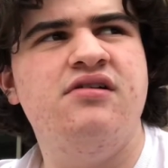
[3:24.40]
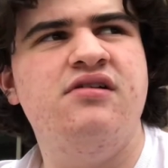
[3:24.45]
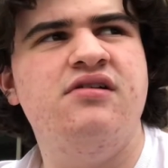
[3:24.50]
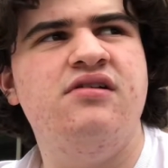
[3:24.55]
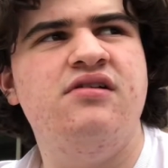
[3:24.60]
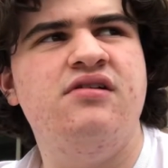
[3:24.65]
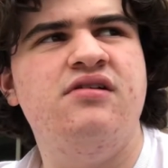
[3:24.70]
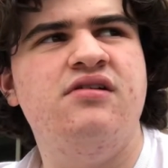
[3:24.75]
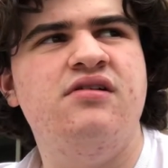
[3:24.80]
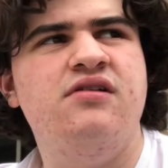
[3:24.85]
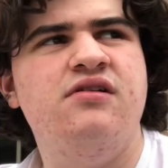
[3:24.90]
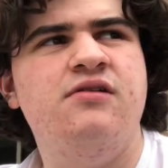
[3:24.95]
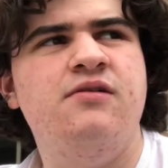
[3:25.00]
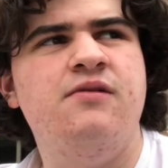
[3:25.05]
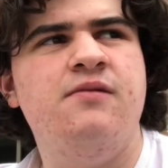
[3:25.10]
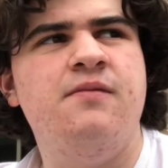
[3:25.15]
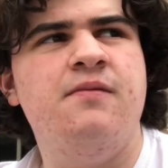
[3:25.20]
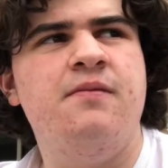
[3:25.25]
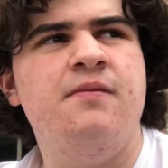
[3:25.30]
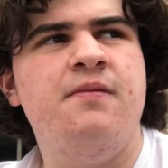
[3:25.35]

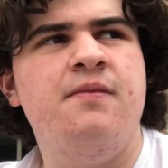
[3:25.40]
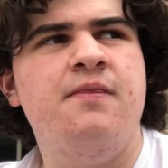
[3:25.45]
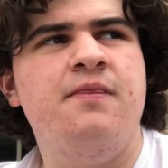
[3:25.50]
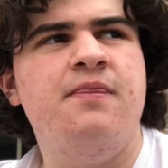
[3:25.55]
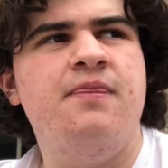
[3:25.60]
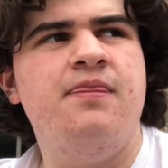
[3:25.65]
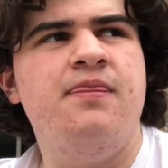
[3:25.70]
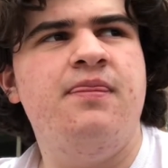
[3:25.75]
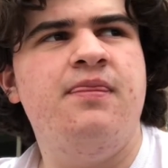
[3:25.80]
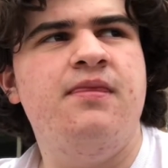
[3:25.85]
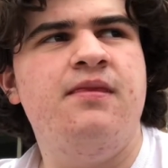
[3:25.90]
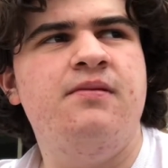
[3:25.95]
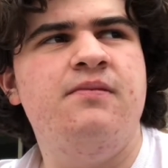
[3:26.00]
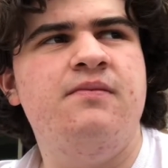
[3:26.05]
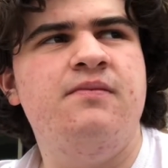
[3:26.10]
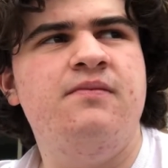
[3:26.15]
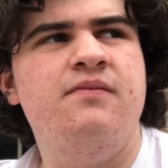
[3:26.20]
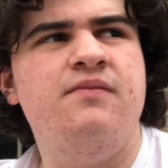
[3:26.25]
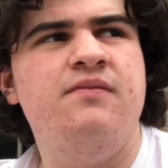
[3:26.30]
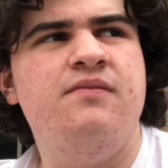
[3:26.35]

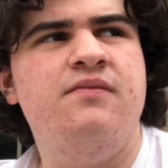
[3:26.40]
Nobody speaks.